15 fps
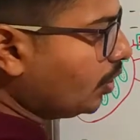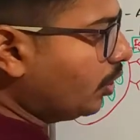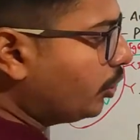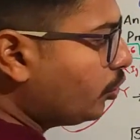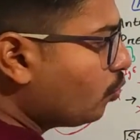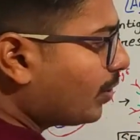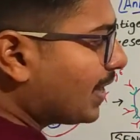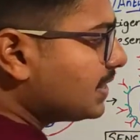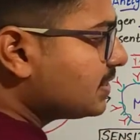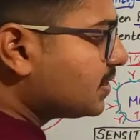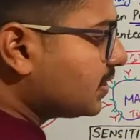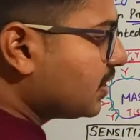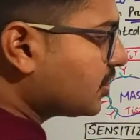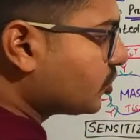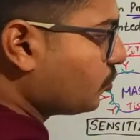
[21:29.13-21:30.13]
you can
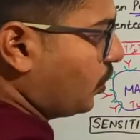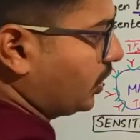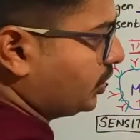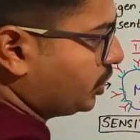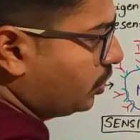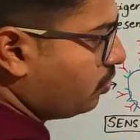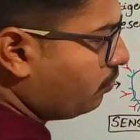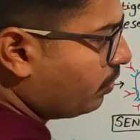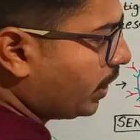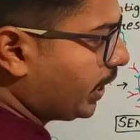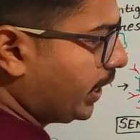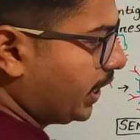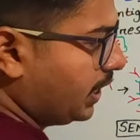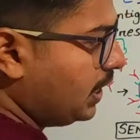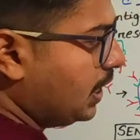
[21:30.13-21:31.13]
see the structure over
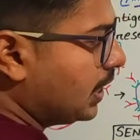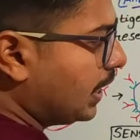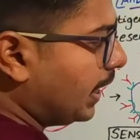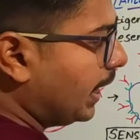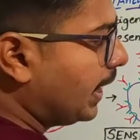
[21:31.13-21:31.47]
here.